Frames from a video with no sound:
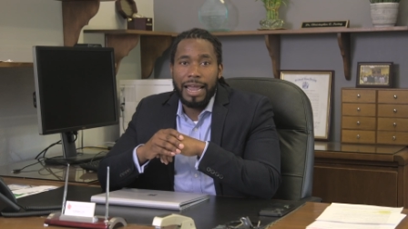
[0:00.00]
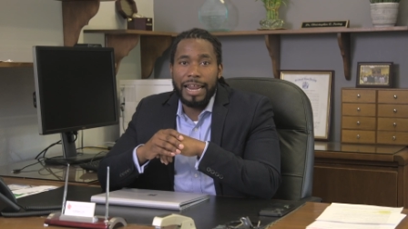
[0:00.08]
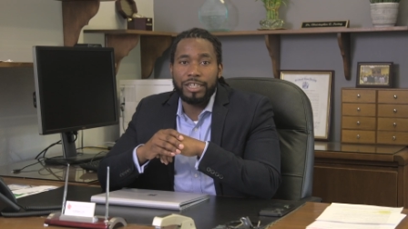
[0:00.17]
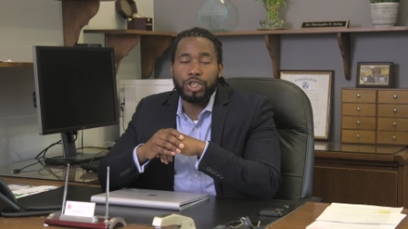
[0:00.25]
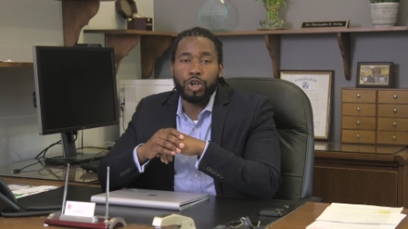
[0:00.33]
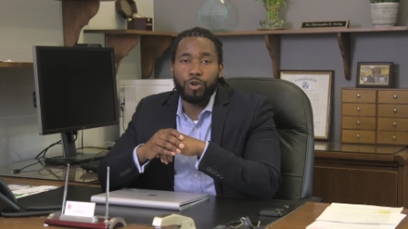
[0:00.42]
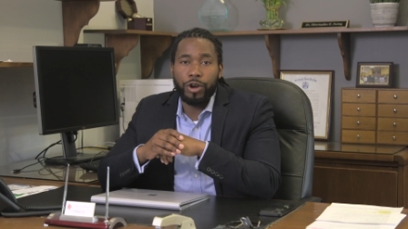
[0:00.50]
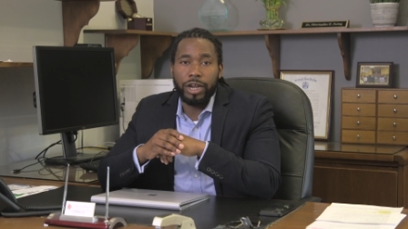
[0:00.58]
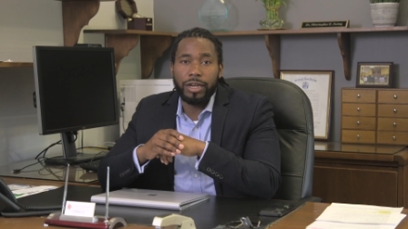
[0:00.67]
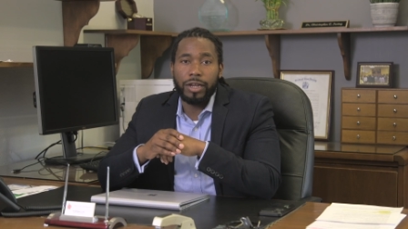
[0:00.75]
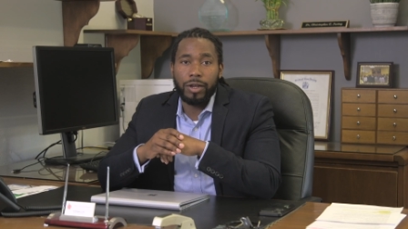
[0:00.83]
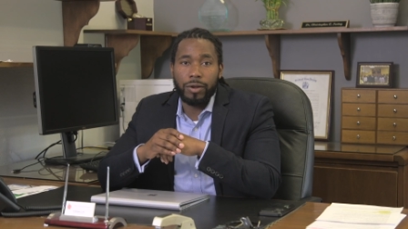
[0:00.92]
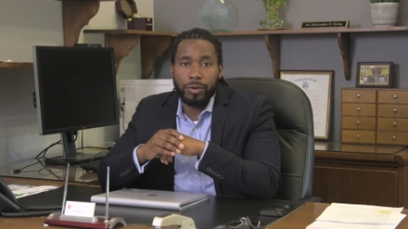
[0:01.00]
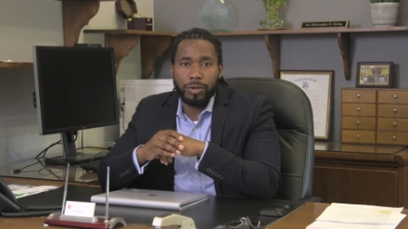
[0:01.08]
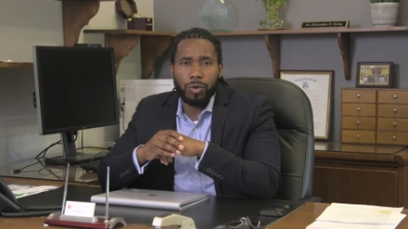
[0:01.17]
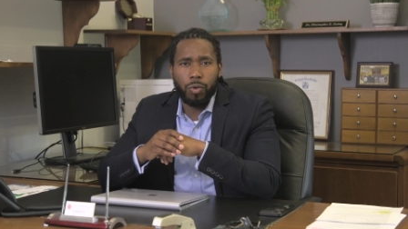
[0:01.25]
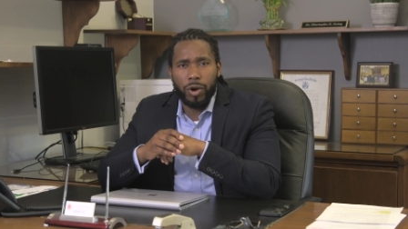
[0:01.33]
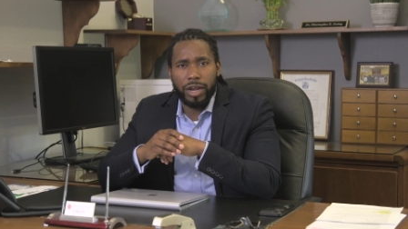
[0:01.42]
And it's a great,
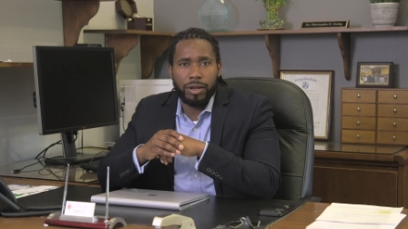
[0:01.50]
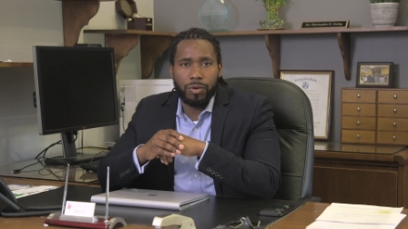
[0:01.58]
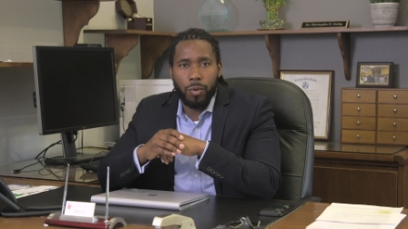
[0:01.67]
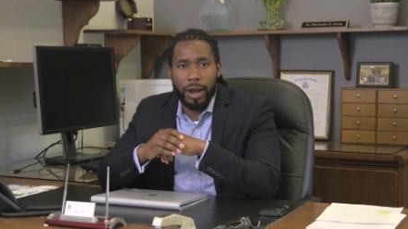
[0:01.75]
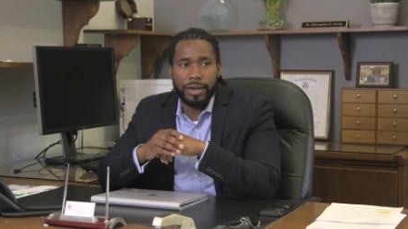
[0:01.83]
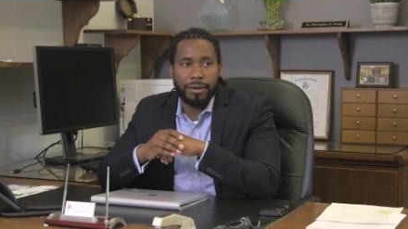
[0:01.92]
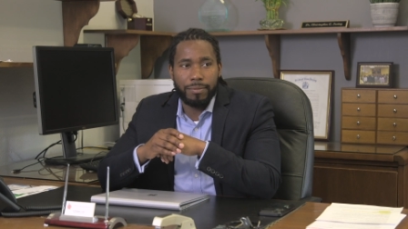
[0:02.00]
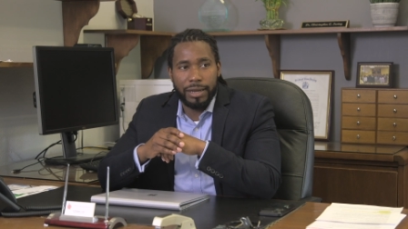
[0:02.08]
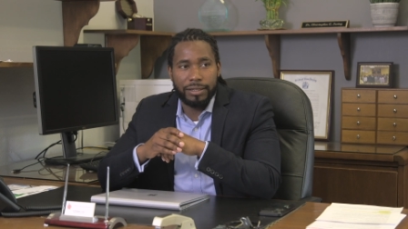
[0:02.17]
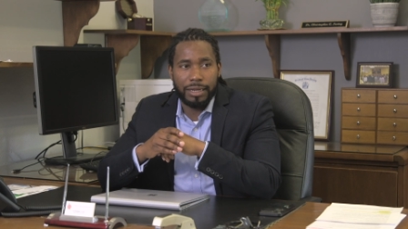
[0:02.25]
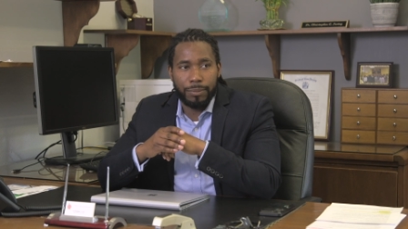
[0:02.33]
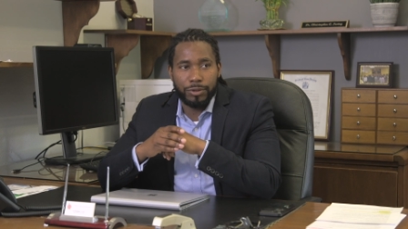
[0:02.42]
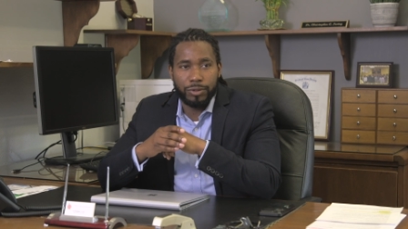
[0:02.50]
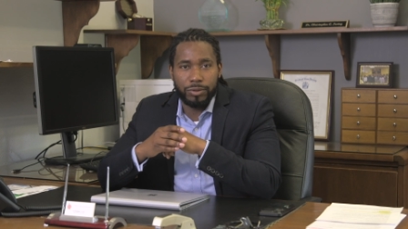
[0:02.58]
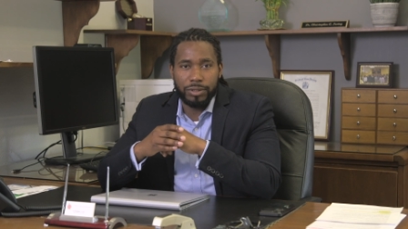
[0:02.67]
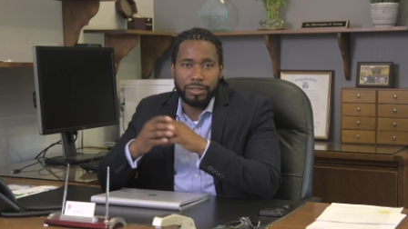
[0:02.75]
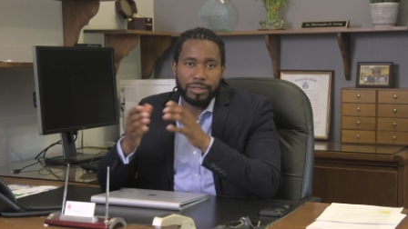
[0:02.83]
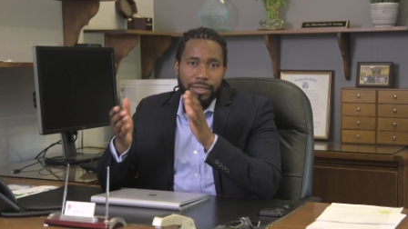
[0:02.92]
quite, quite an amazing
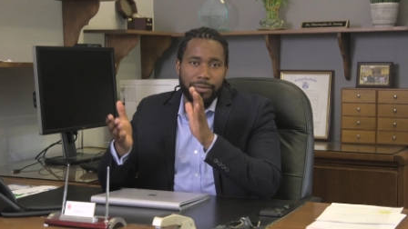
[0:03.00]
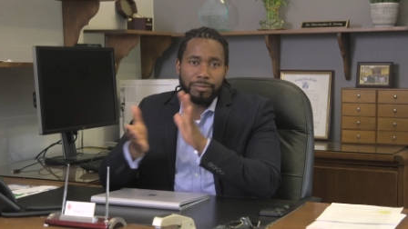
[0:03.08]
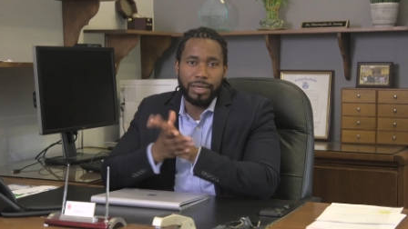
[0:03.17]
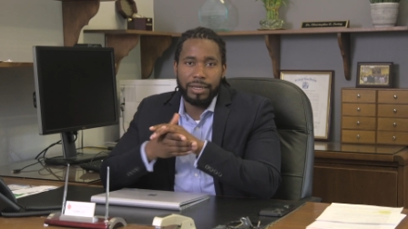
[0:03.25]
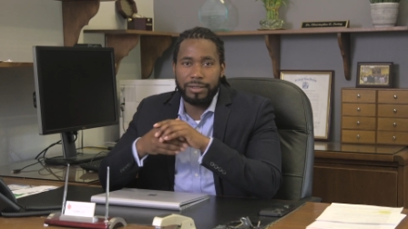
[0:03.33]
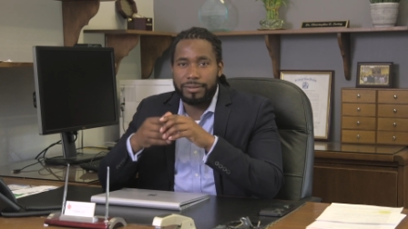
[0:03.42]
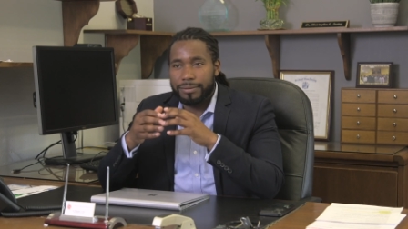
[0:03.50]
opportunity. Man.